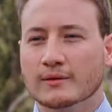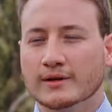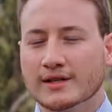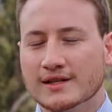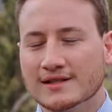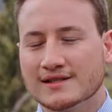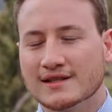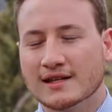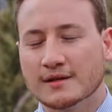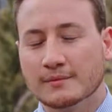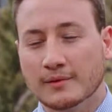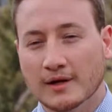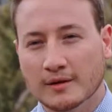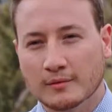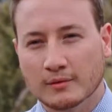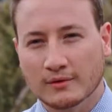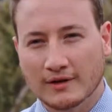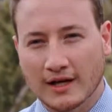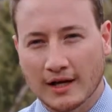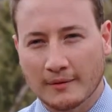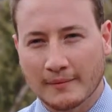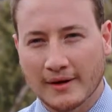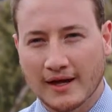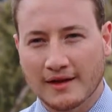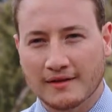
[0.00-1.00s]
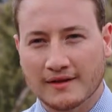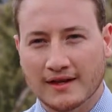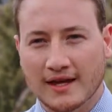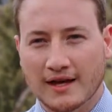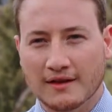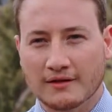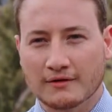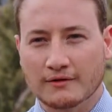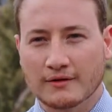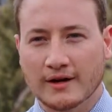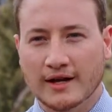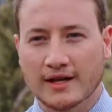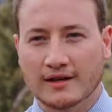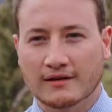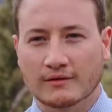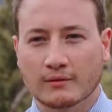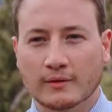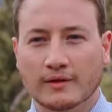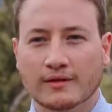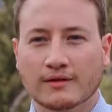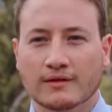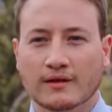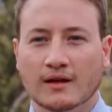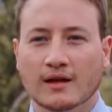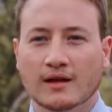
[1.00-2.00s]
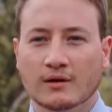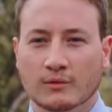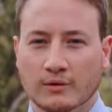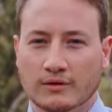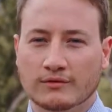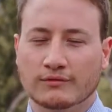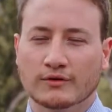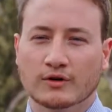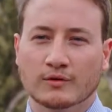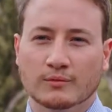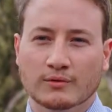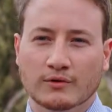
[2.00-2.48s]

When you see people come out the other end with with real